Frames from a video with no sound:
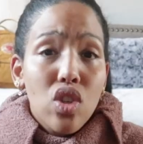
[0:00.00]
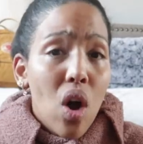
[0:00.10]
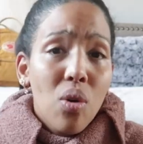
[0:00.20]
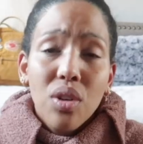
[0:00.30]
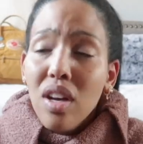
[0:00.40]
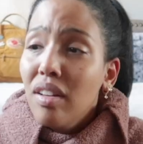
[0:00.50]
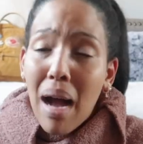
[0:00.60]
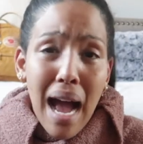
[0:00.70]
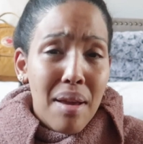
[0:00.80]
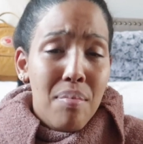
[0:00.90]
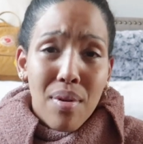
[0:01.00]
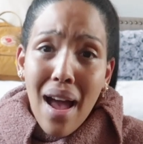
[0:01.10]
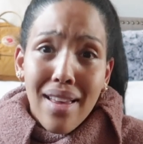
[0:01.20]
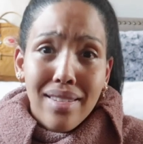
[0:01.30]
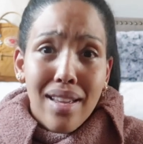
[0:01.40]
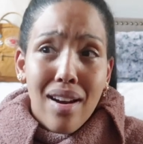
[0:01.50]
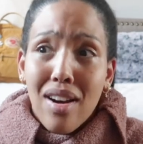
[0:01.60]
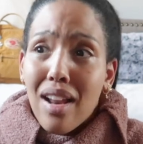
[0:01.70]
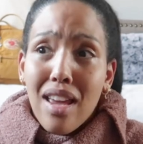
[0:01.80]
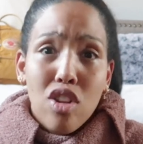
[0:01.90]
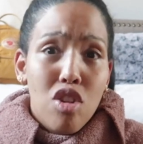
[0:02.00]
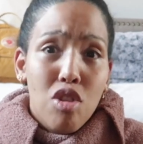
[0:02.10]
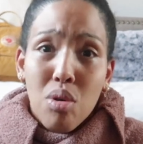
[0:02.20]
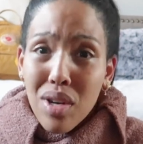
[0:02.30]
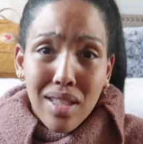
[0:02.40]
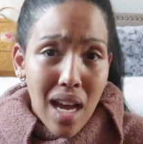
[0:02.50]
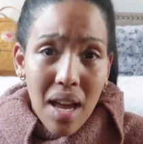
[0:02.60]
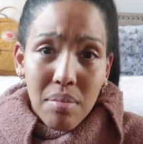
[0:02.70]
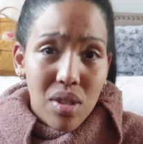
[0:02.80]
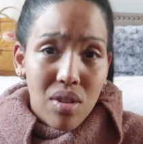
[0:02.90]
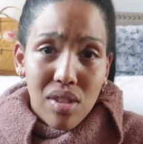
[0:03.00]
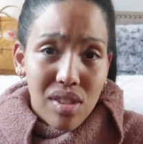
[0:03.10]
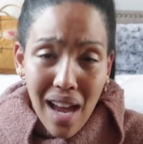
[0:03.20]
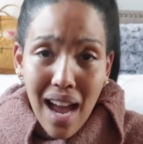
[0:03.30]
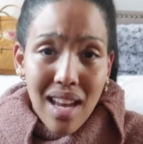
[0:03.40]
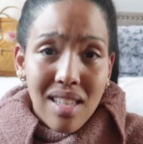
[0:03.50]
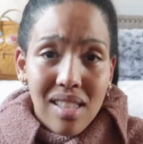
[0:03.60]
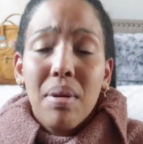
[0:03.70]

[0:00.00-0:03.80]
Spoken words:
don't buy bras that are like three times your size